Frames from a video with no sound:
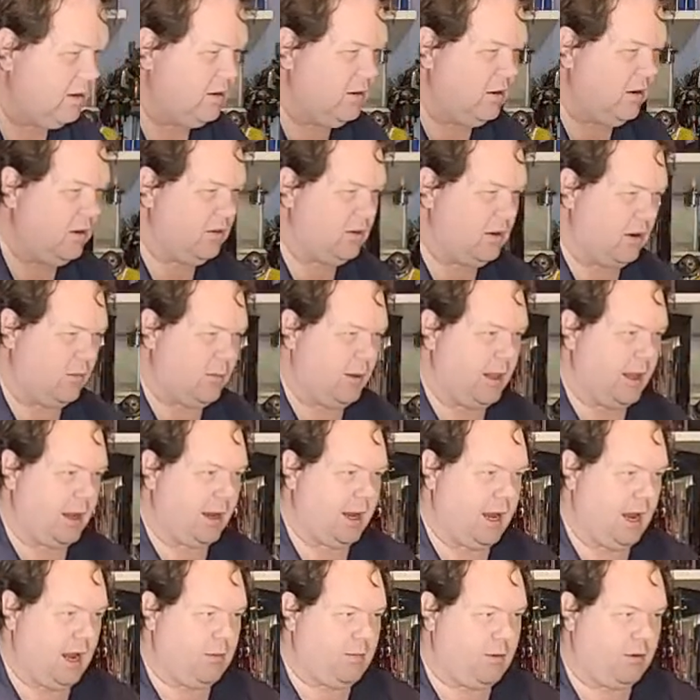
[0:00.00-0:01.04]
Don't tell me
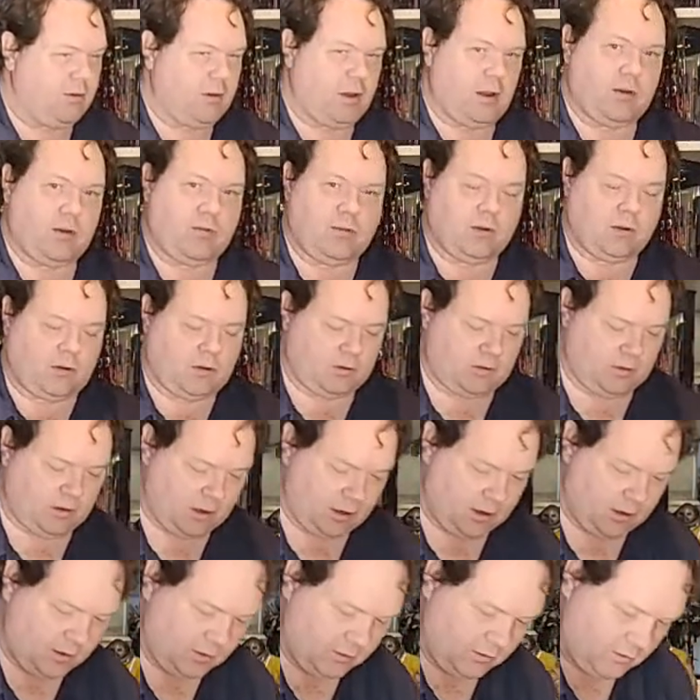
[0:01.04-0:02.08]
that camera's out of focus,
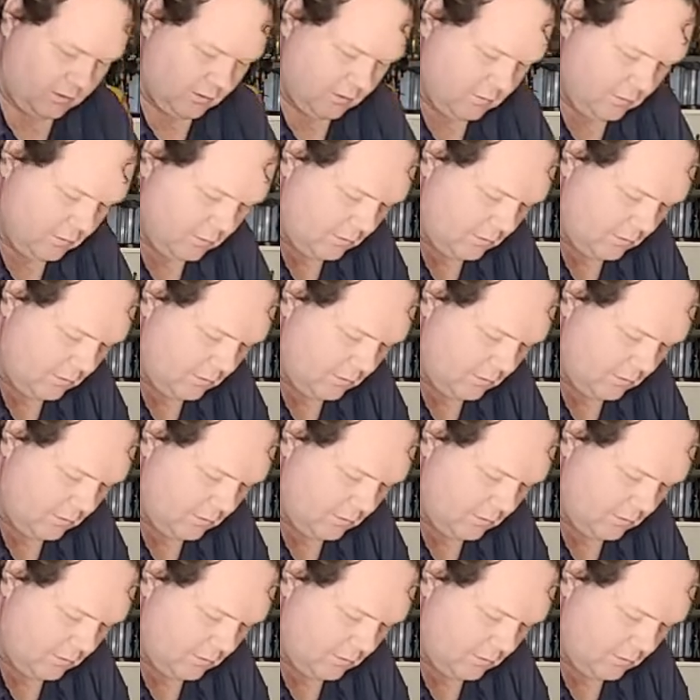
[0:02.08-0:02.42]
guys.